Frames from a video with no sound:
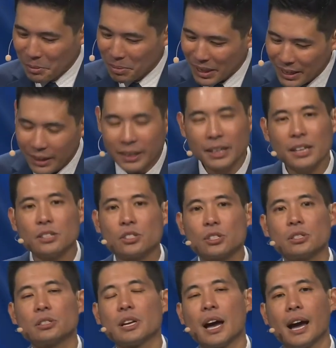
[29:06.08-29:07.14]
But I think it's
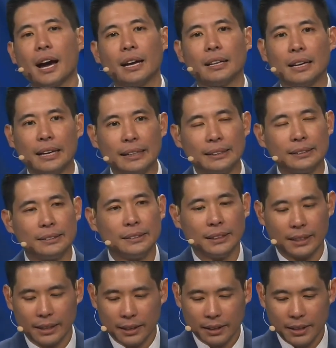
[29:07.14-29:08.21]
just to highlight
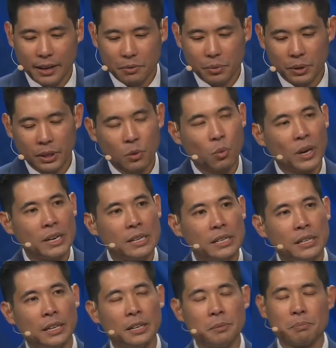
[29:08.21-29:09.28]
that really when
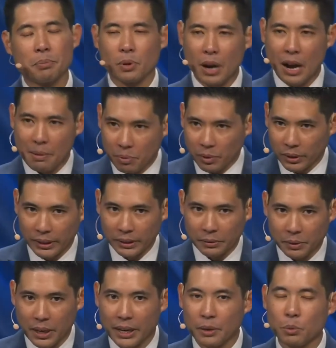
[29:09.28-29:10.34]
done properly
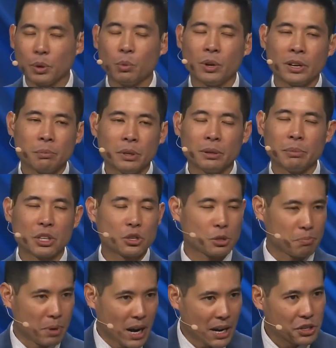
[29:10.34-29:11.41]
right we want to be able to make sure
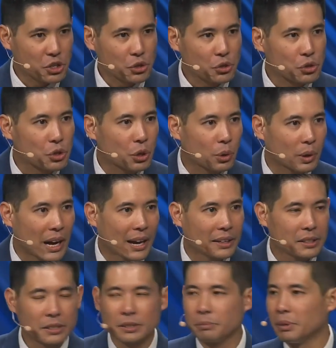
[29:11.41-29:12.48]
posture is
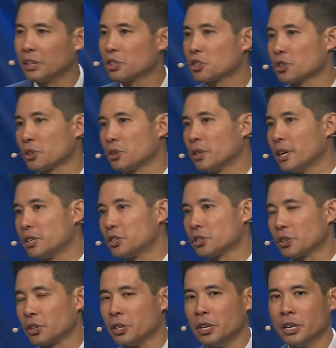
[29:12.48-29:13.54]
correct make sure that
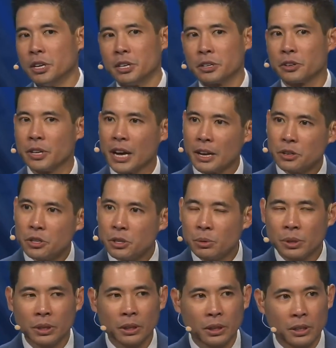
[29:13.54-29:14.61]
you're you're not
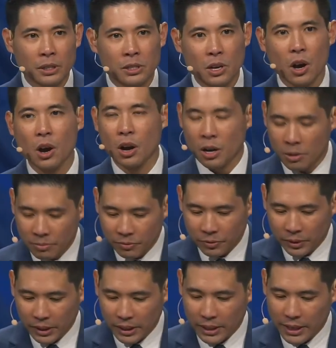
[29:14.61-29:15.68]
doing things
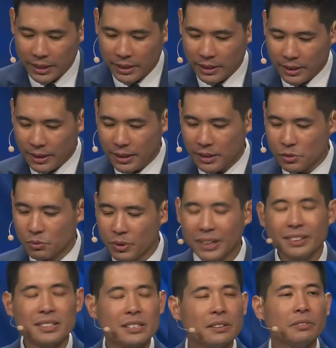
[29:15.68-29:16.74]
harmfully that it's
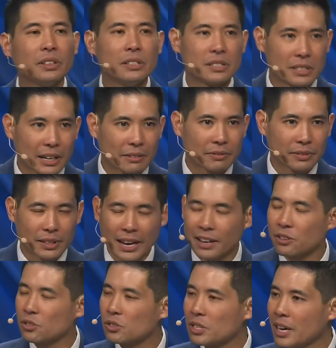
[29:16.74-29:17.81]
relatively safe.
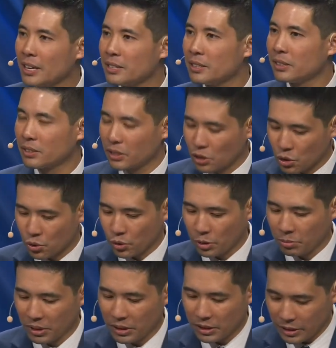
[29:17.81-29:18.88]
Exercising is
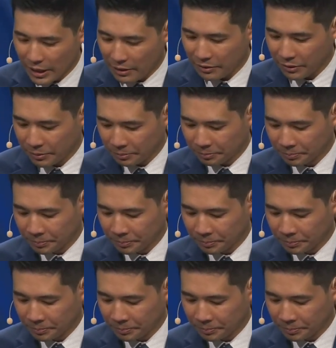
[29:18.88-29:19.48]
extremely safe.